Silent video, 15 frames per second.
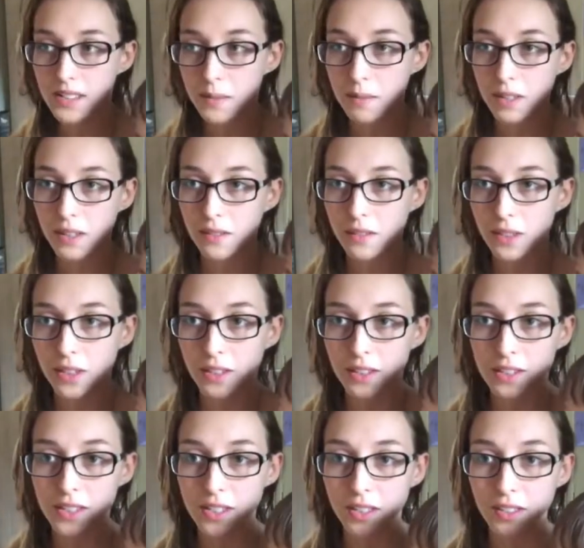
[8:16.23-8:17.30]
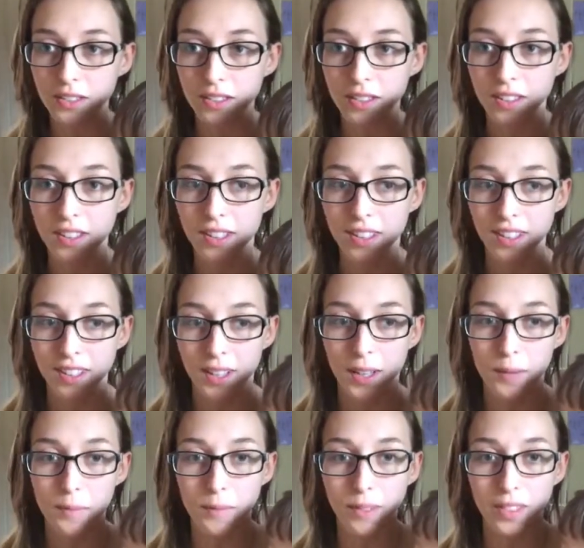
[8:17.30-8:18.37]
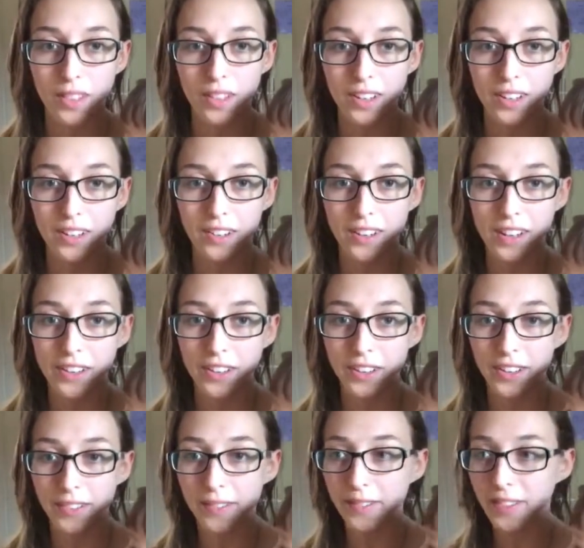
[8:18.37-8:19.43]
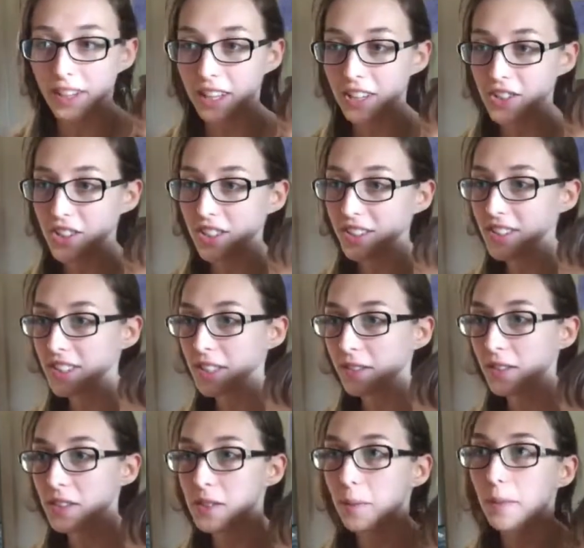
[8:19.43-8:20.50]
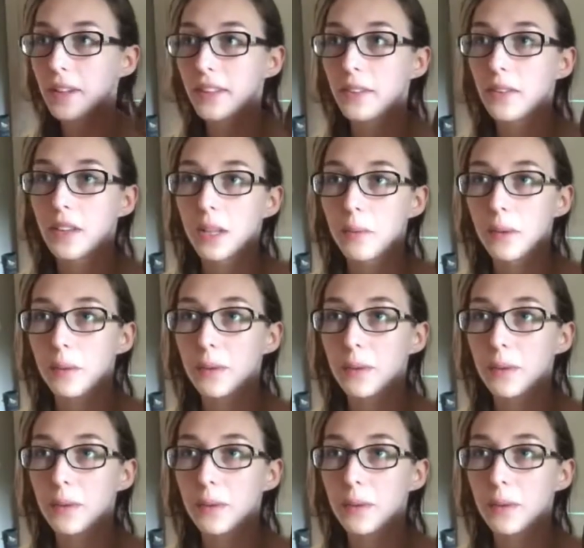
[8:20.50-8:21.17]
something for you to do. I'm looking around the kitchen to see if there's something that will keep him